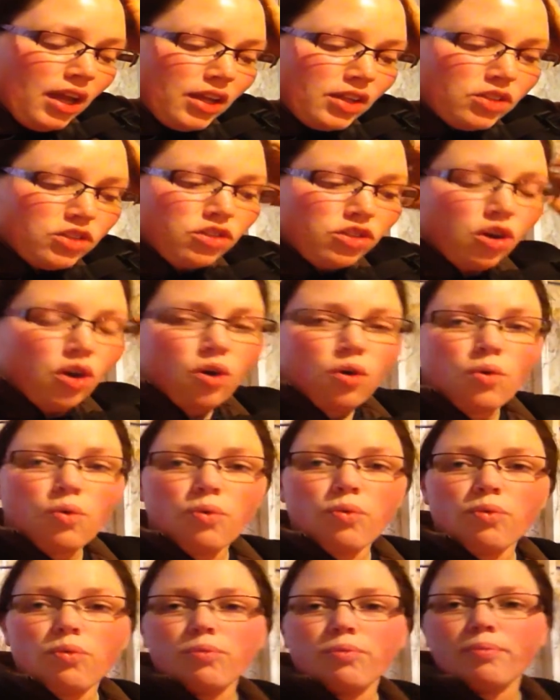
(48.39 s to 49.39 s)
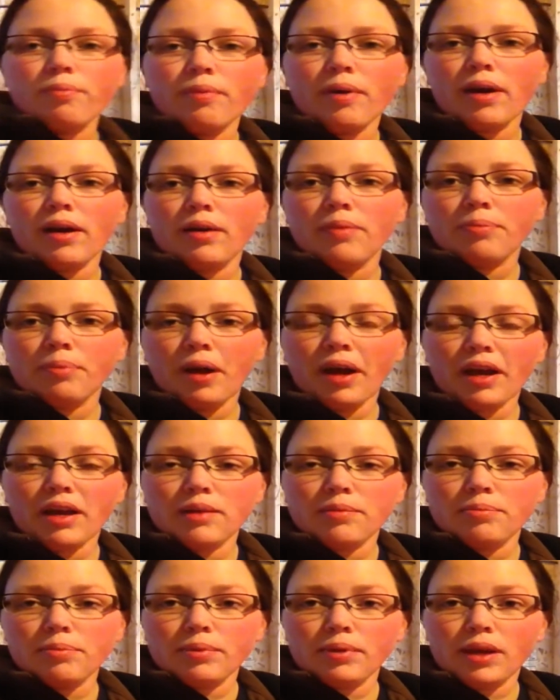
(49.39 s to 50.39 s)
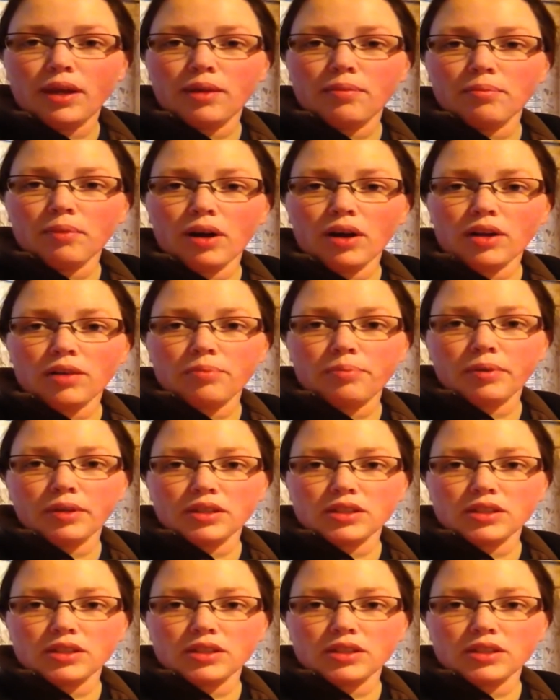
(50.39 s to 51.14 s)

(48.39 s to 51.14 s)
And so Brian and Mark